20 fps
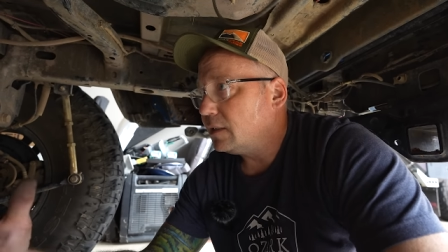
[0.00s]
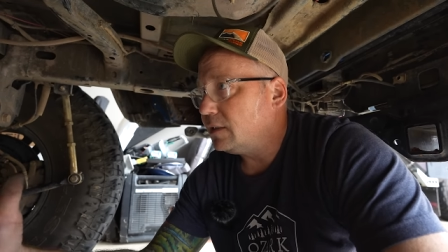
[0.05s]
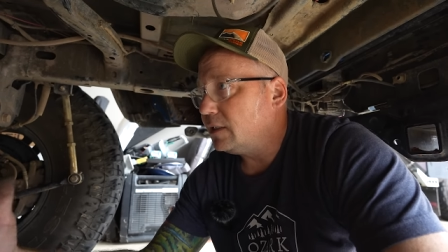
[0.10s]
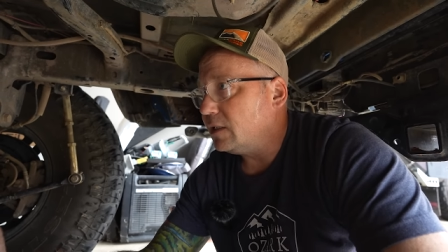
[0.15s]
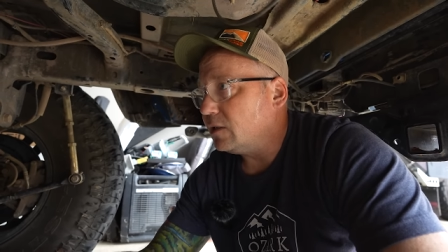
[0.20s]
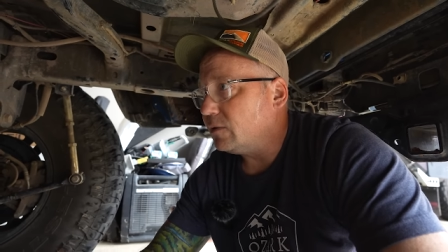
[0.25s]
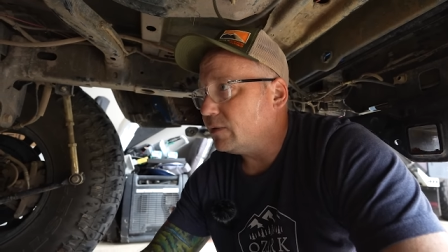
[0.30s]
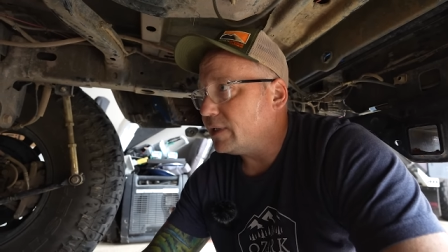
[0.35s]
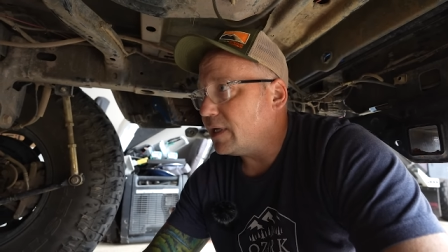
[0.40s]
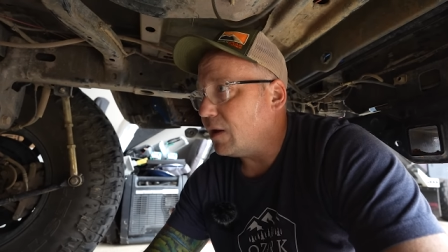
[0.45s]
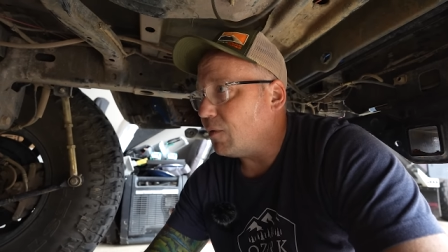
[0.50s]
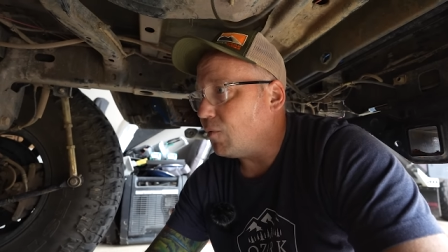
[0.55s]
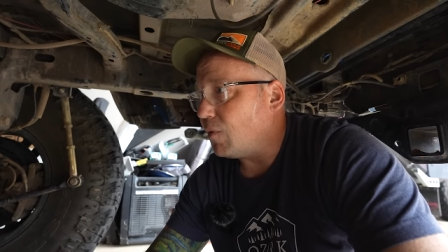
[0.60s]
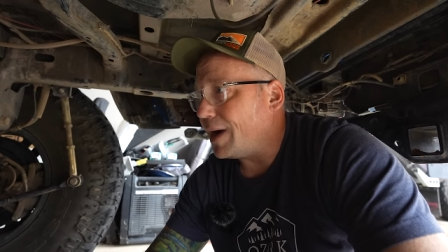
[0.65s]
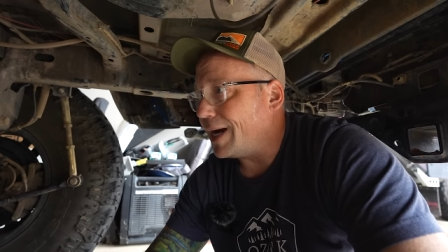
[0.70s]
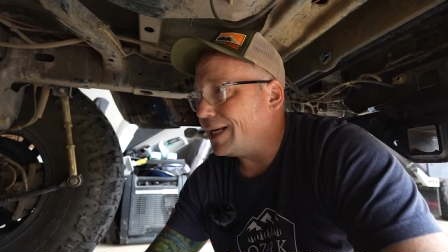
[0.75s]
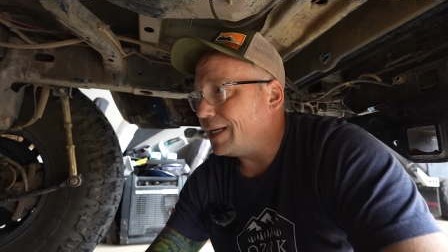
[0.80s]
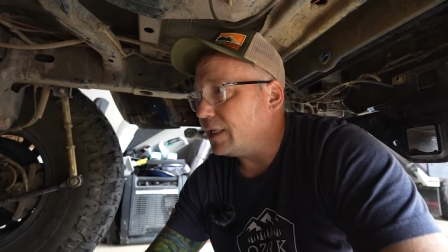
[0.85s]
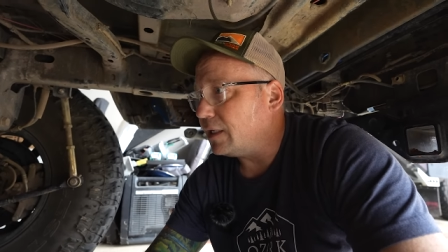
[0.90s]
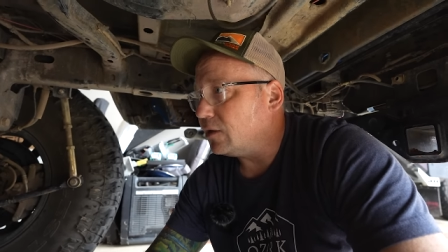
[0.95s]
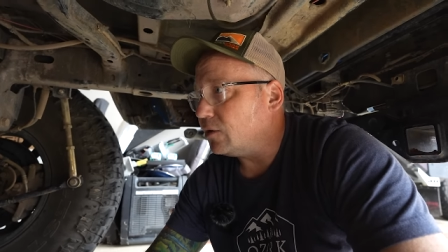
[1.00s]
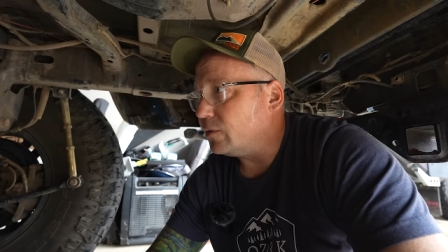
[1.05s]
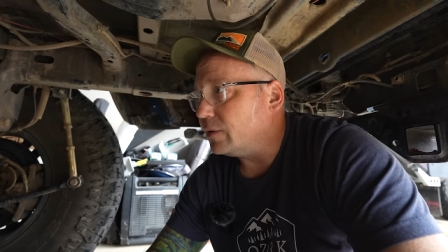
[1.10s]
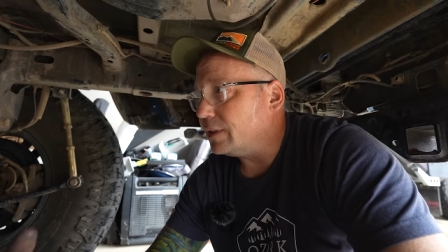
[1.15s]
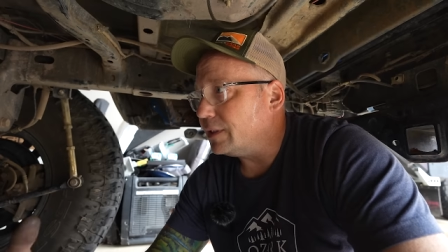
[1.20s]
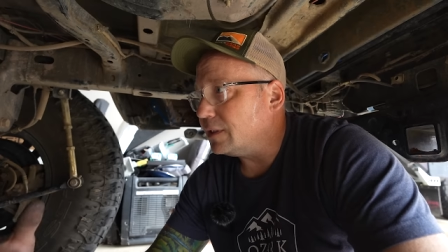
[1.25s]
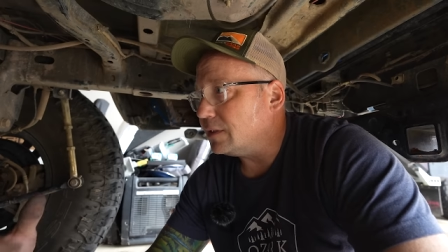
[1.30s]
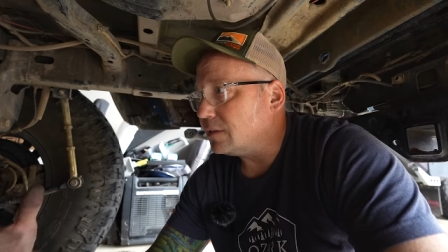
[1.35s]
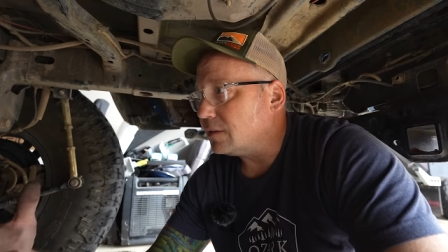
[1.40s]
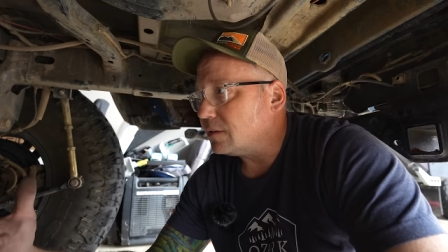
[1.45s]
deal with that whining
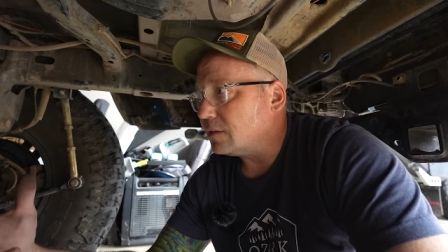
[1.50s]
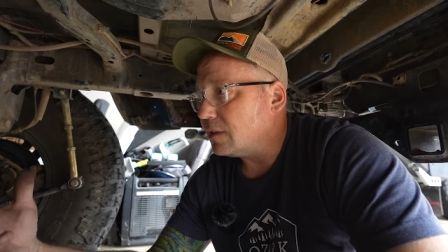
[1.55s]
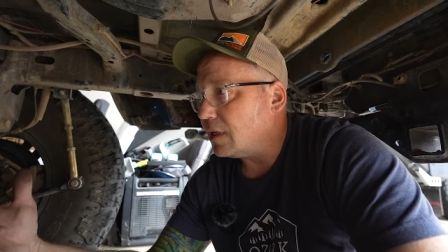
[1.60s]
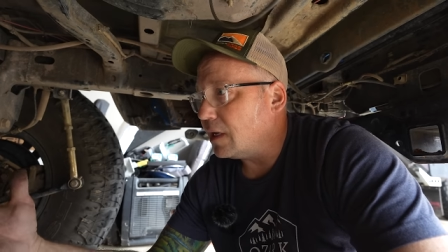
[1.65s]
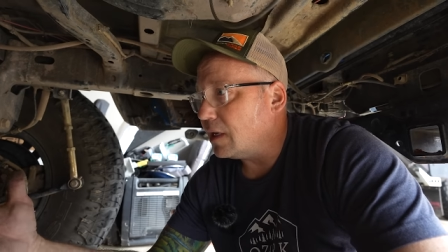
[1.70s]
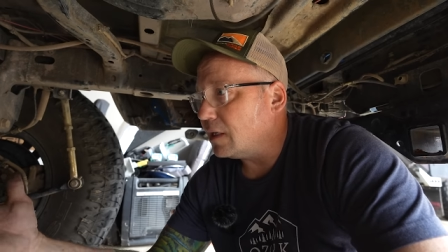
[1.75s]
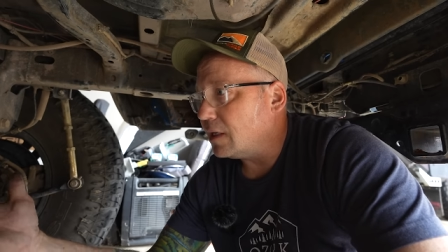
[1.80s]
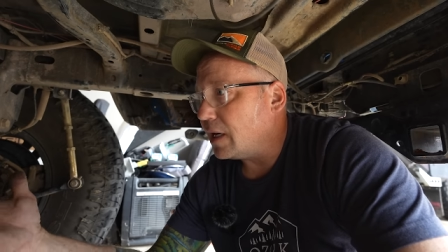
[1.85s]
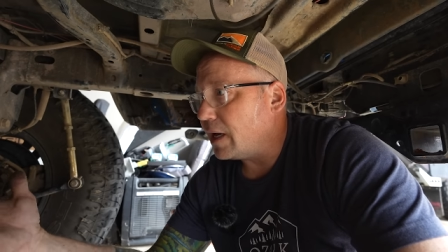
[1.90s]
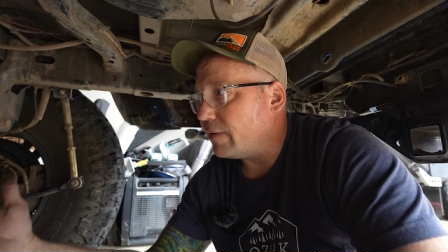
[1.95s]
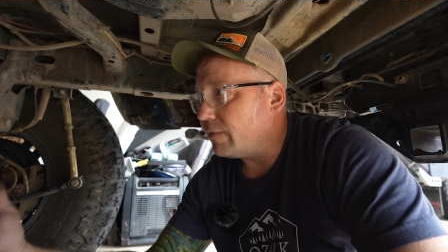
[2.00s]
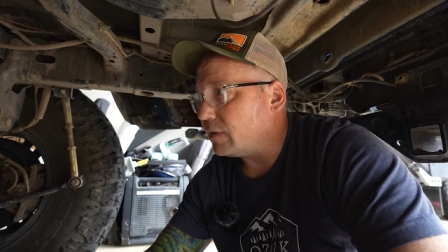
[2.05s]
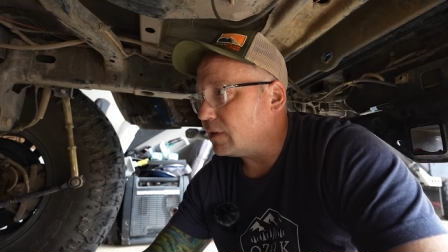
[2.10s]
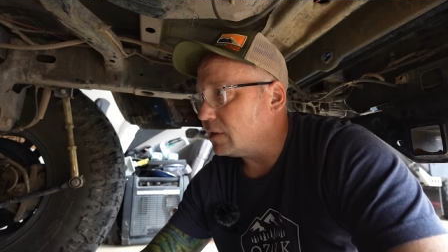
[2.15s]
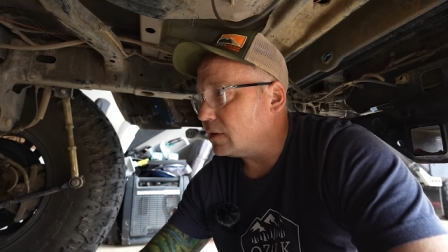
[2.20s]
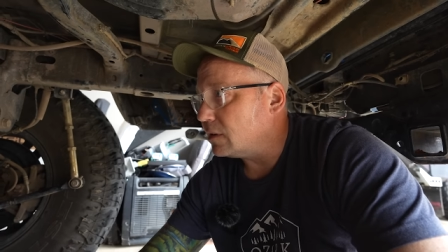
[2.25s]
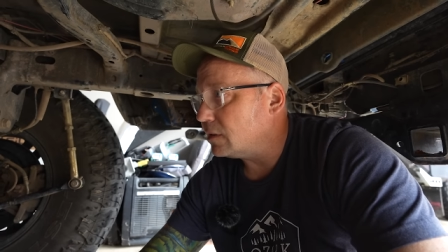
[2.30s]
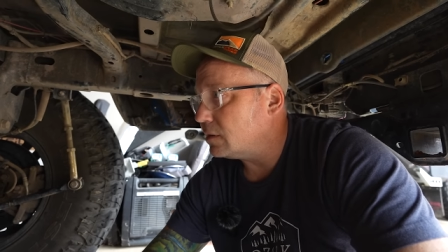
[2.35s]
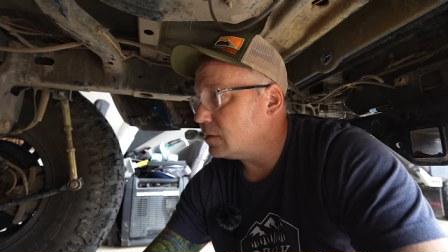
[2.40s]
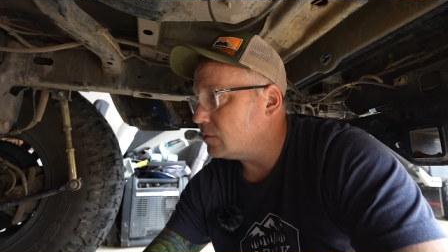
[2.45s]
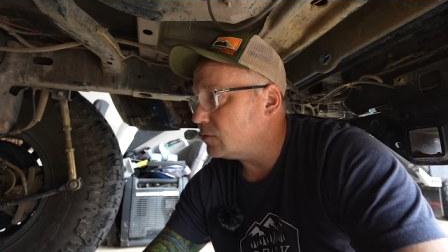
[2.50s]
noise and having to